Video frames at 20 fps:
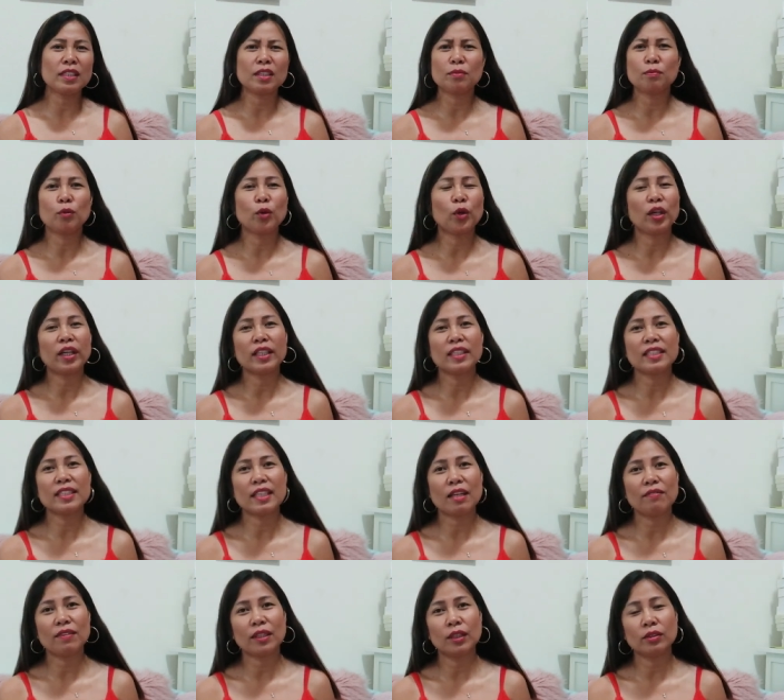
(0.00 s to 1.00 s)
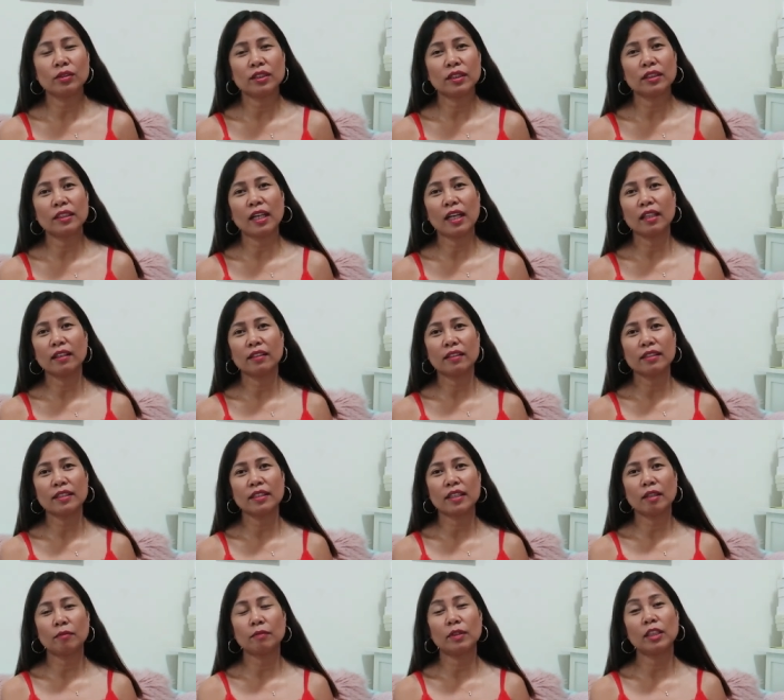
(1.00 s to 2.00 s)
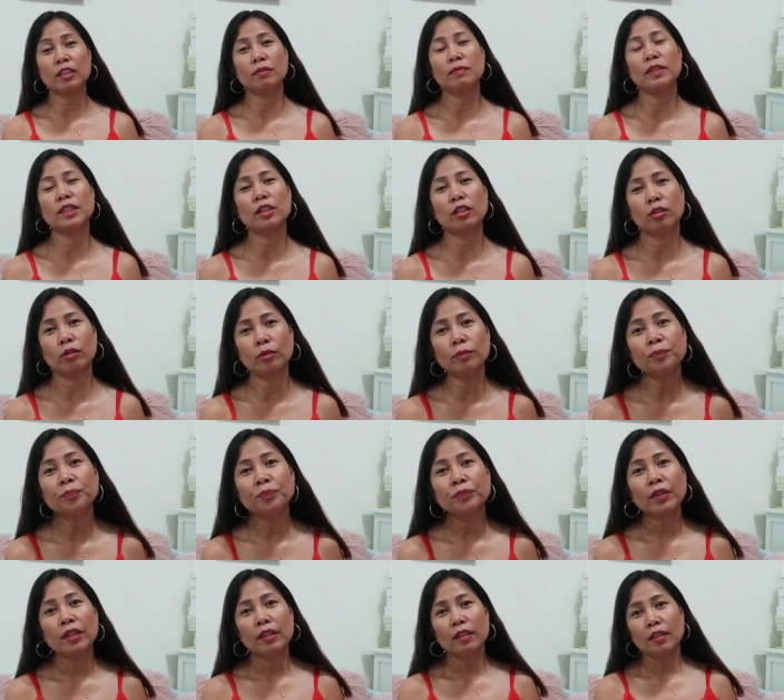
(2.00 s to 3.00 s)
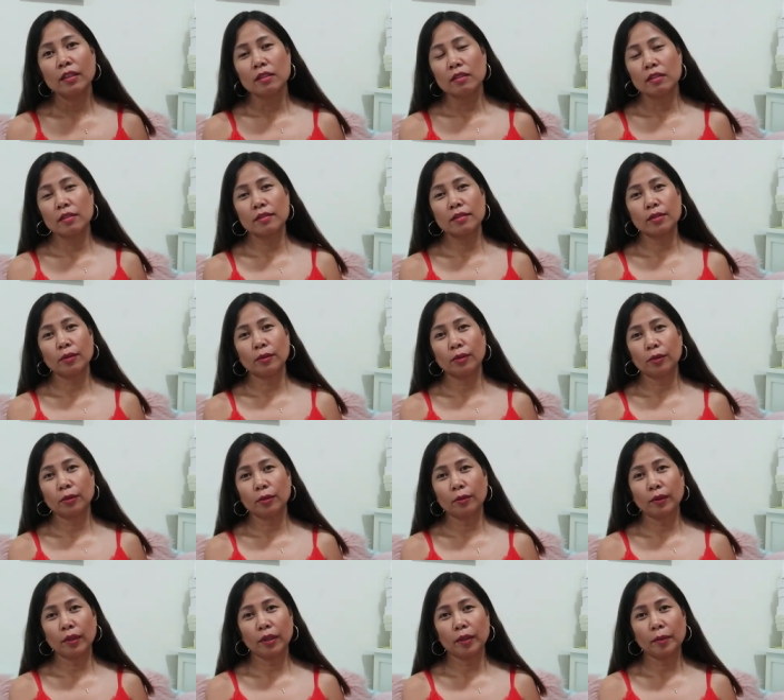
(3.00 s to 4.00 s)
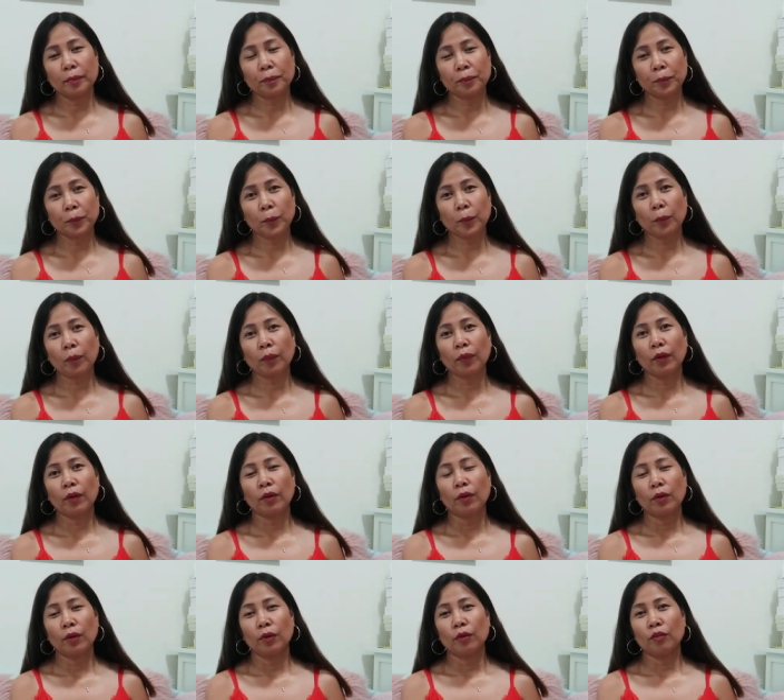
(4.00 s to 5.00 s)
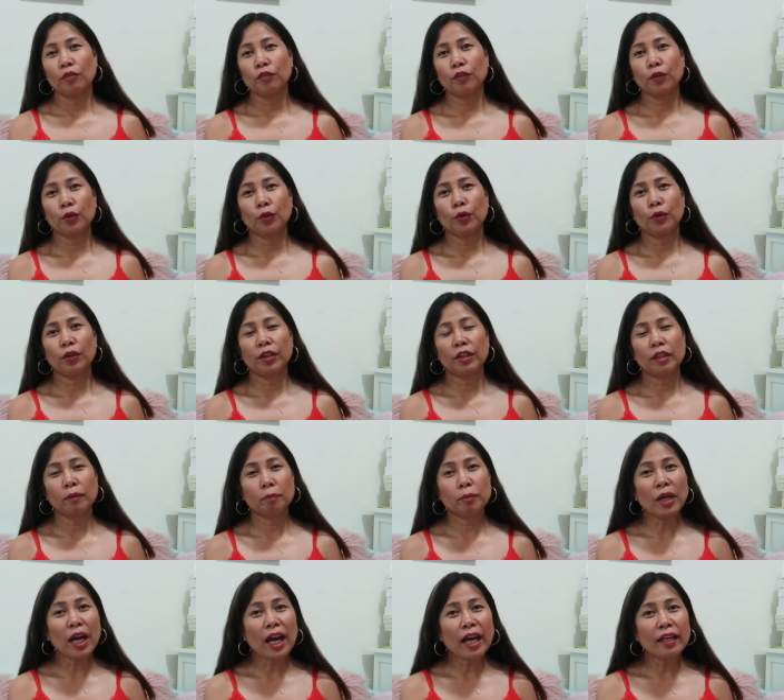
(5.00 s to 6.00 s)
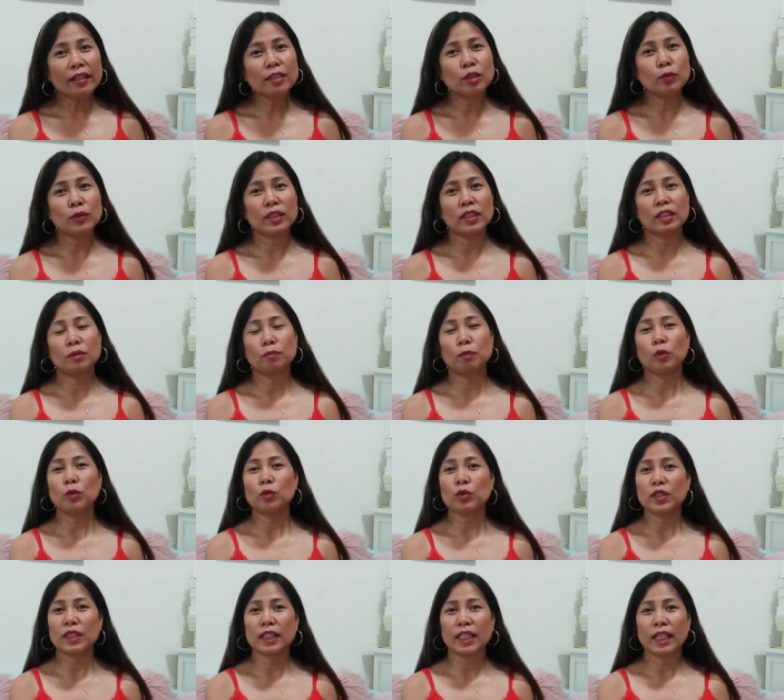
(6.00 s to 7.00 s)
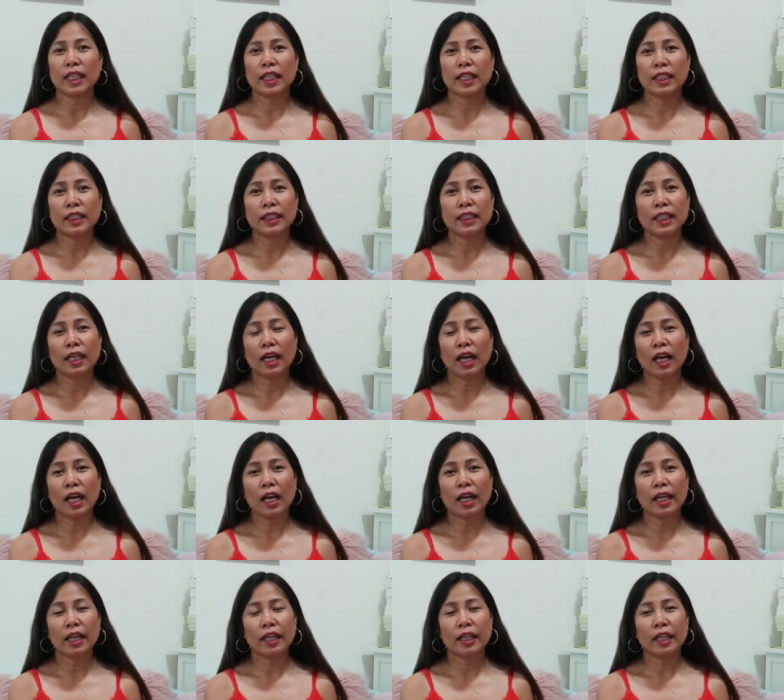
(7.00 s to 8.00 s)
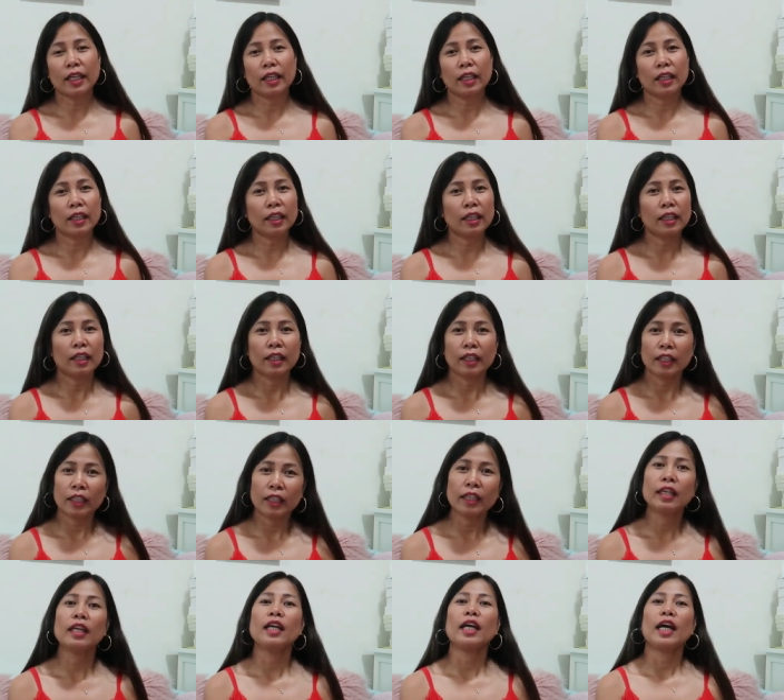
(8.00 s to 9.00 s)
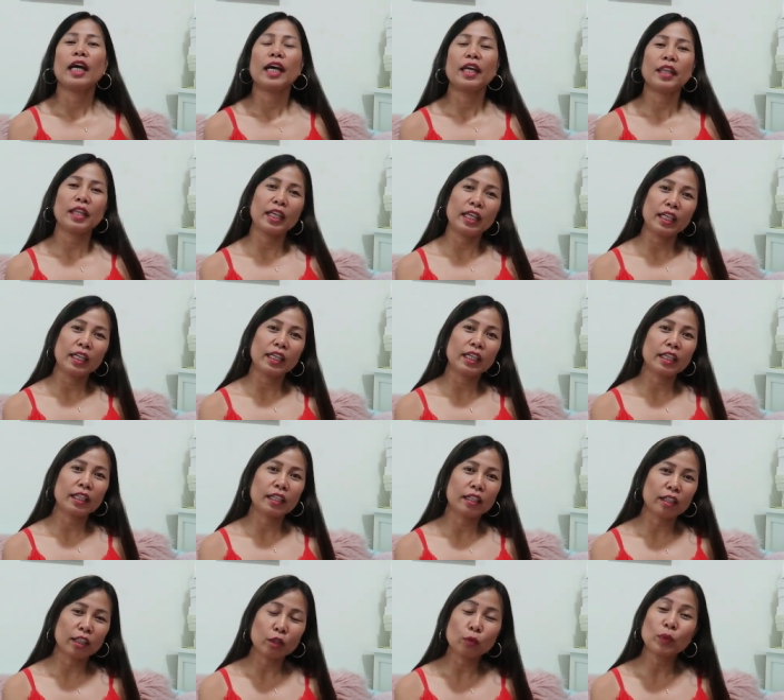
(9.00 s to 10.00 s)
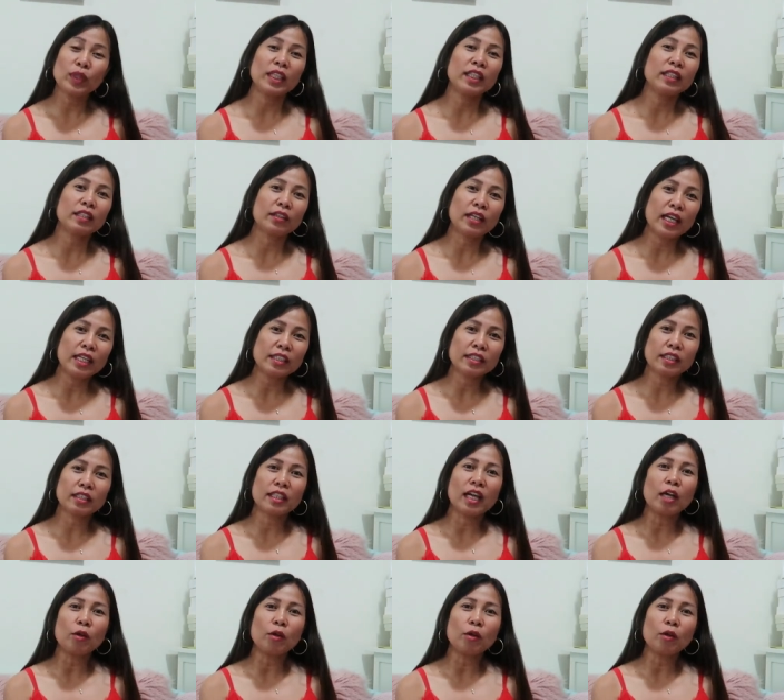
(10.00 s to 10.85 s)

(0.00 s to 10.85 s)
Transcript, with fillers: It's more than $700, I believe so. So um, for the price which is posted, I I think uh, within the range that